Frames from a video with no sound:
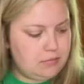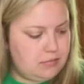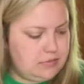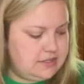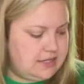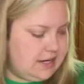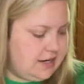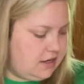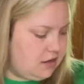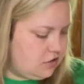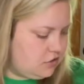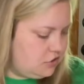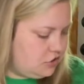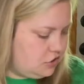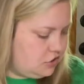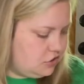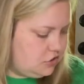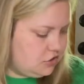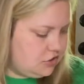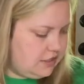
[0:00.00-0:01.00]
take our
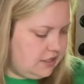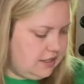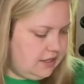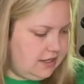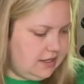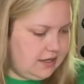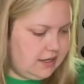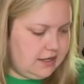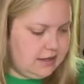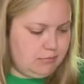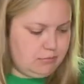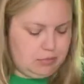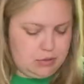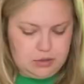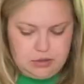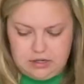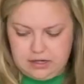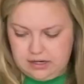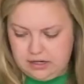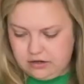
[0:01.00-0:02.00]
string and
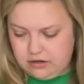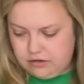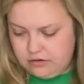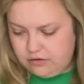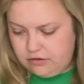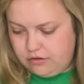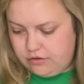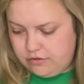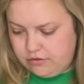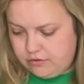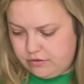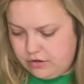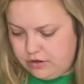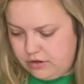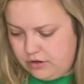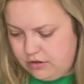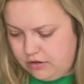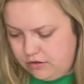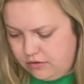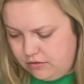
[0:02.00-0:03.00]
put it
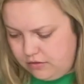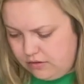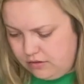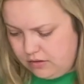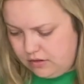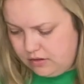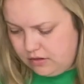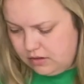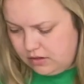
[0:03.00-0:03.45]
through